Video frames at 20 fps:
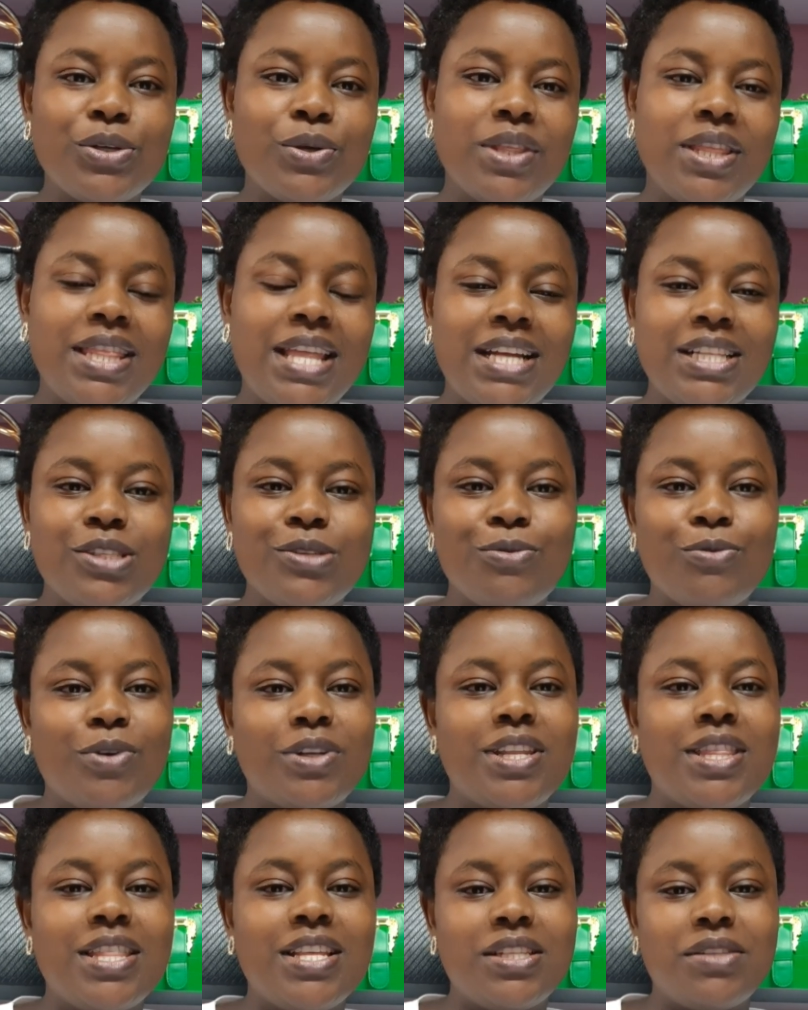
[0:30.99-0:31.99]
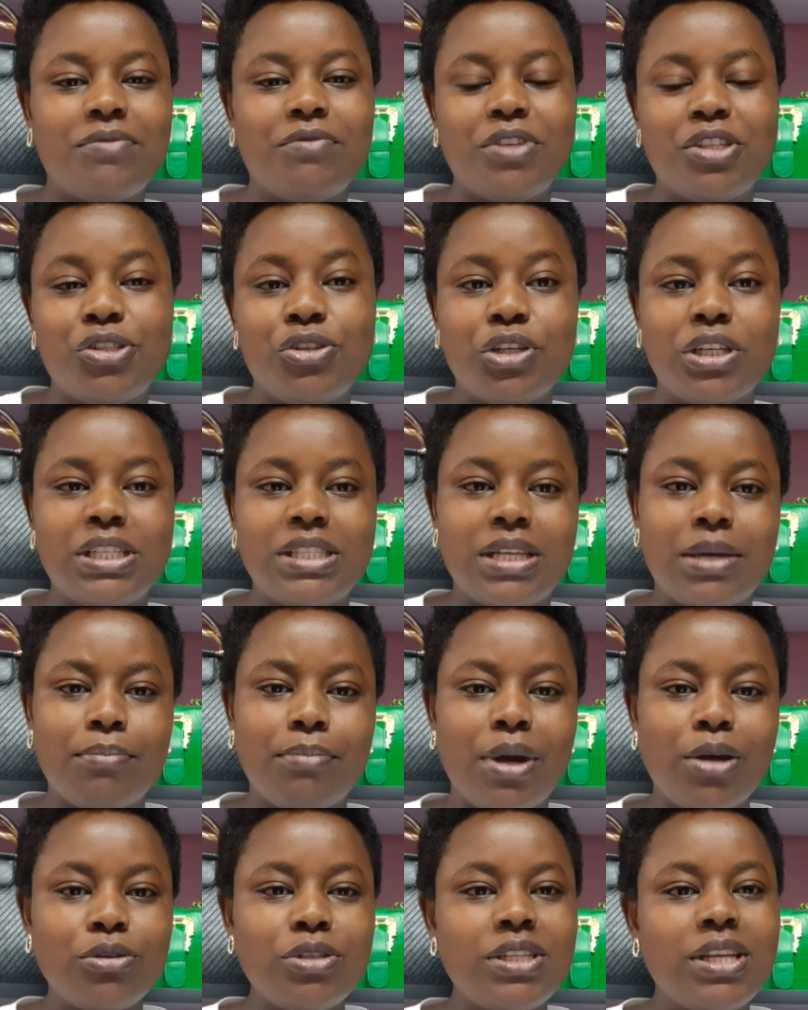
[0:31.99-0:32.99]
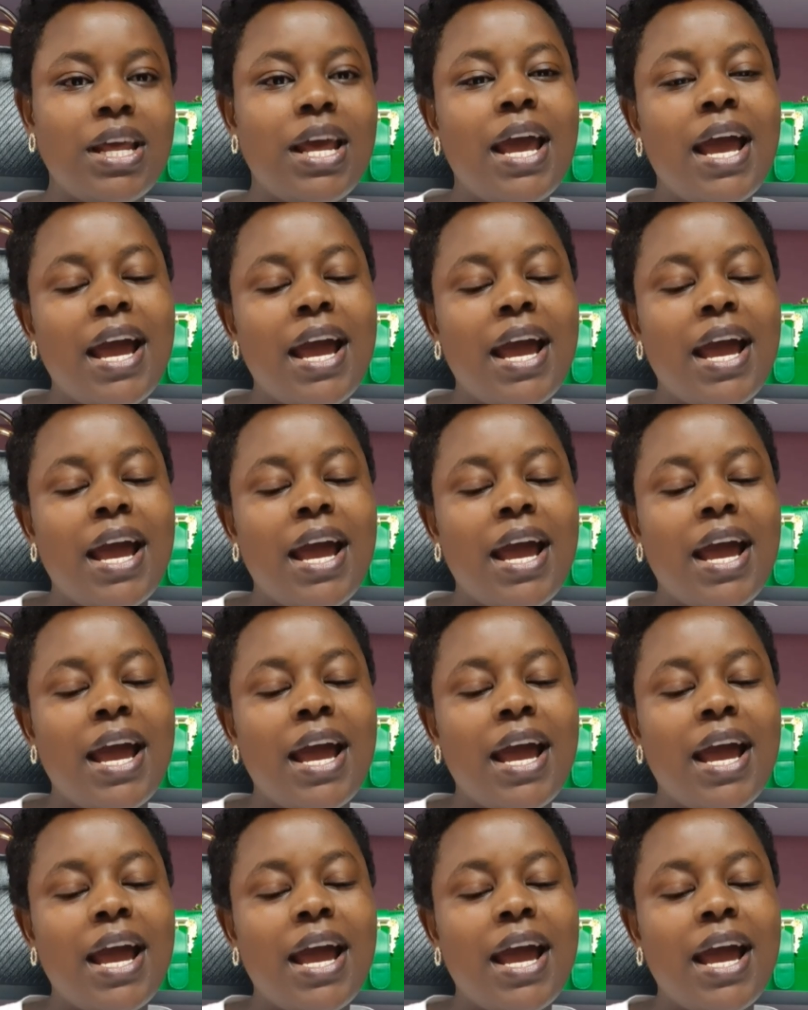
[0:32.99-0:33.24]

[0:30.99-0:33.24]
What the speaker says: So that's what this video is about.